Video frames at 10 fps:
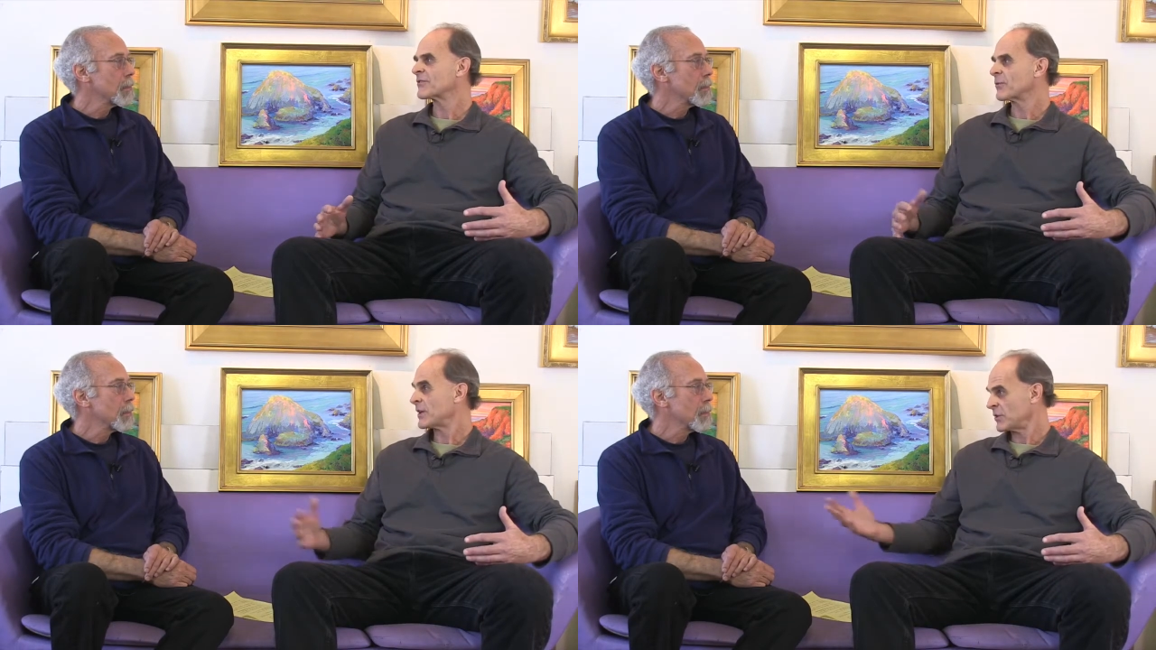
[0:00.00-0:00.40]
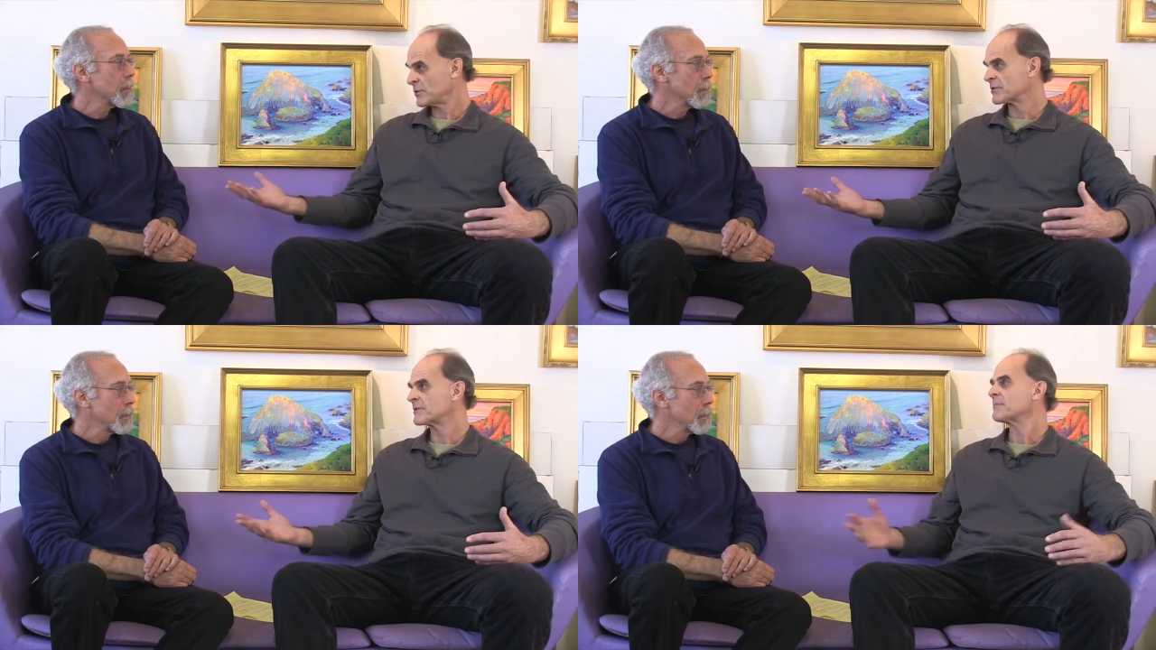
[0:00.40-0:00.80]
Speaker 1: what you
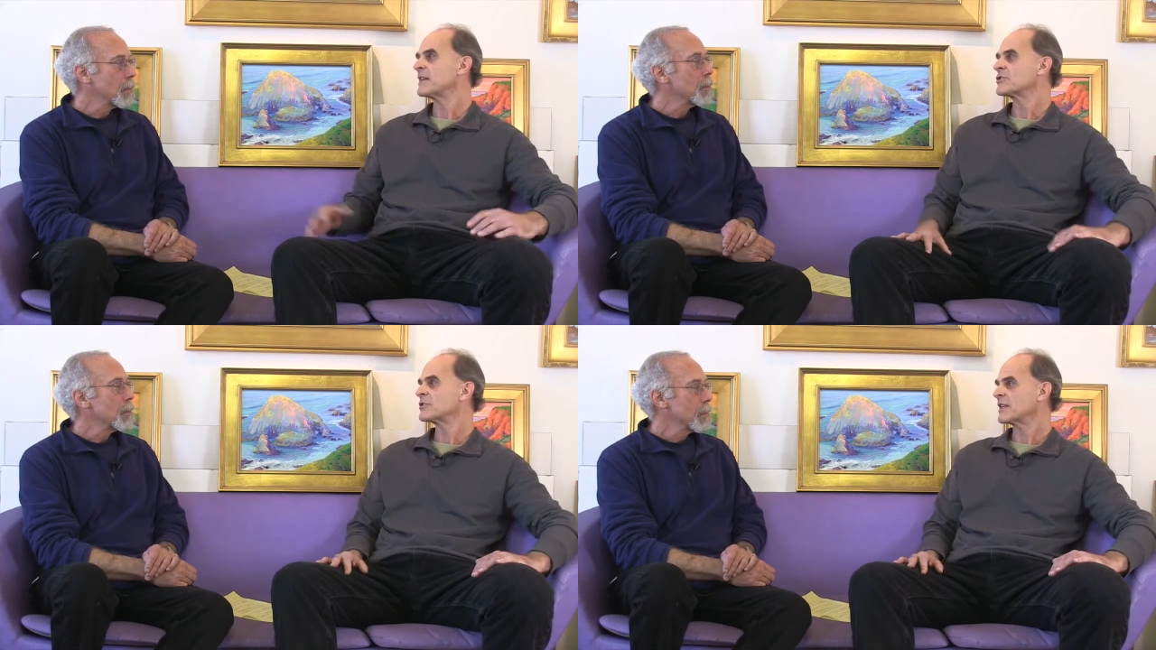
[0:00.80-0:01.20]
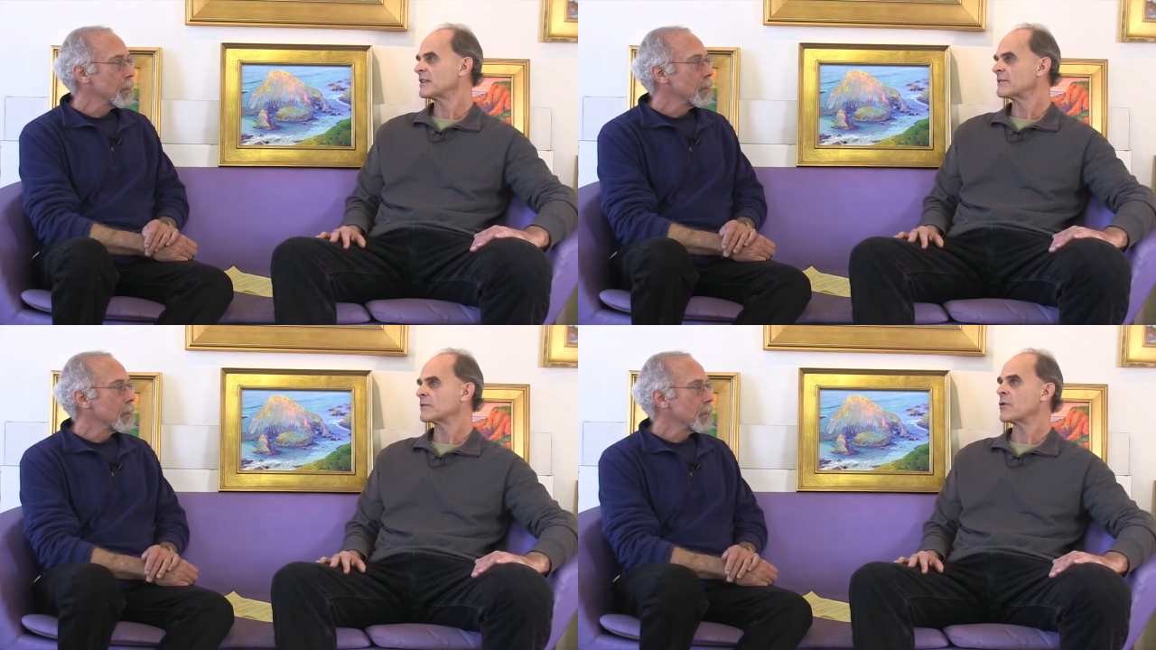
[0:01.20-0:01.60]
were mentioning
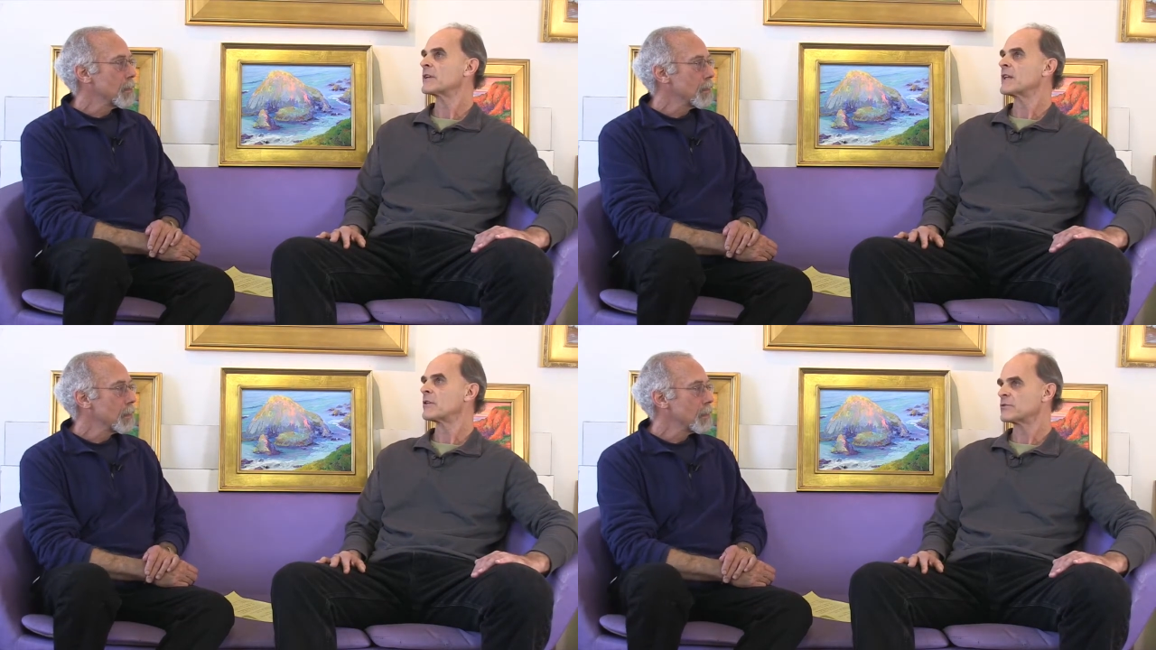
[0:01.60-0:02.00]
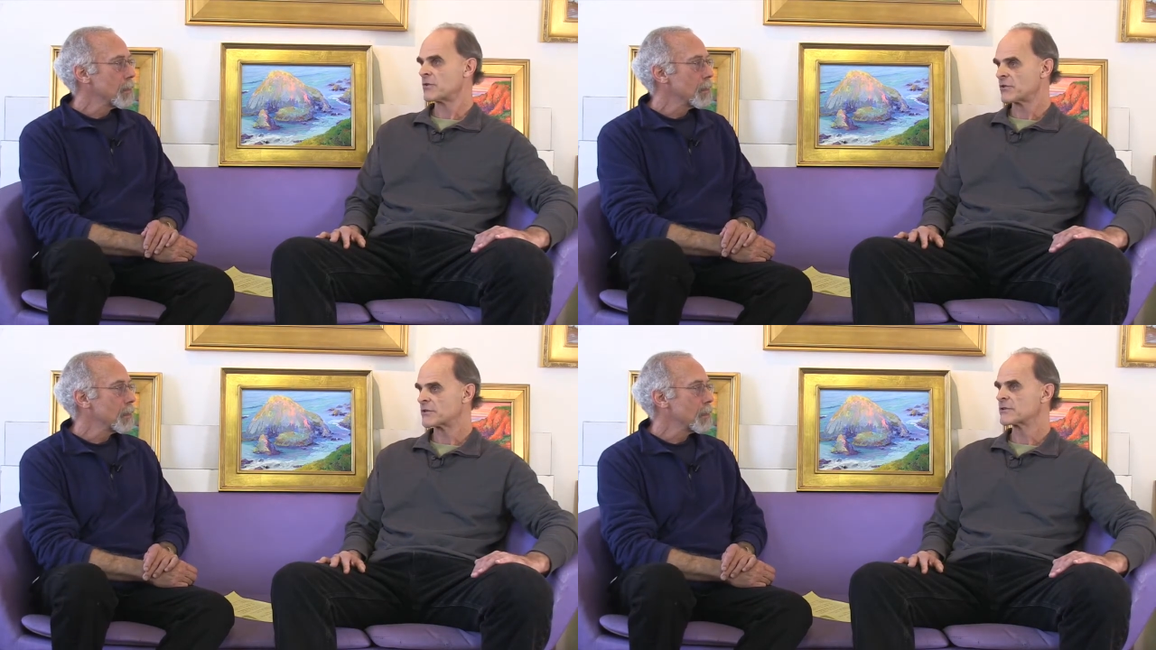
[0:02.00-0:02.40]
of going
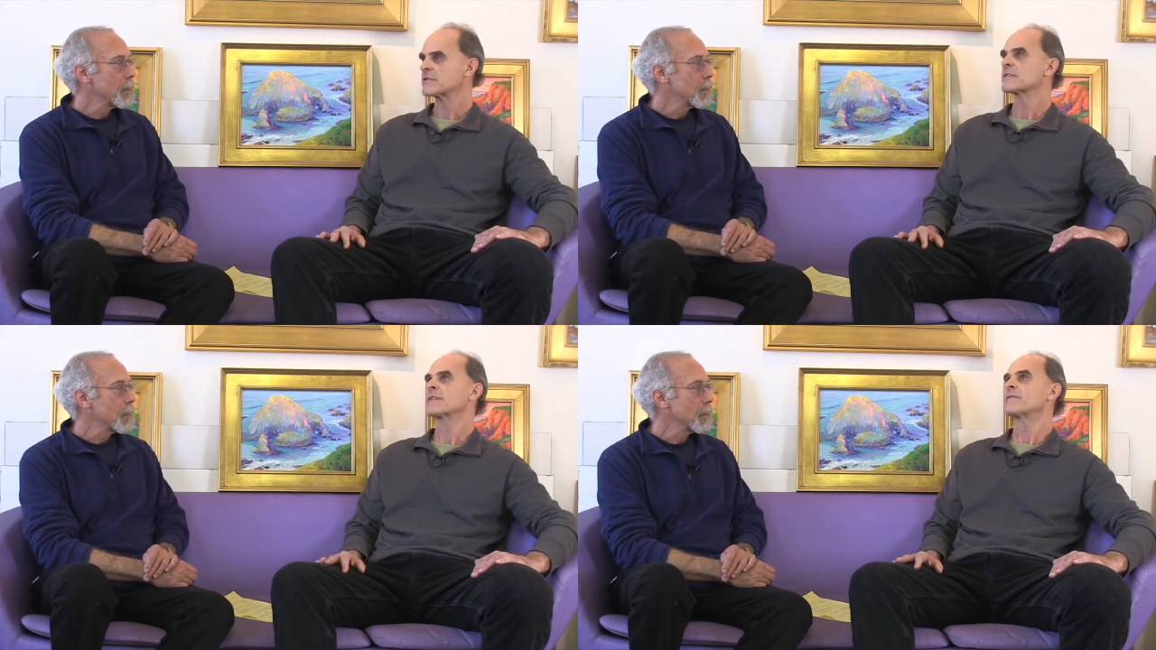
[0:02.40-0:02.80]
outdoors,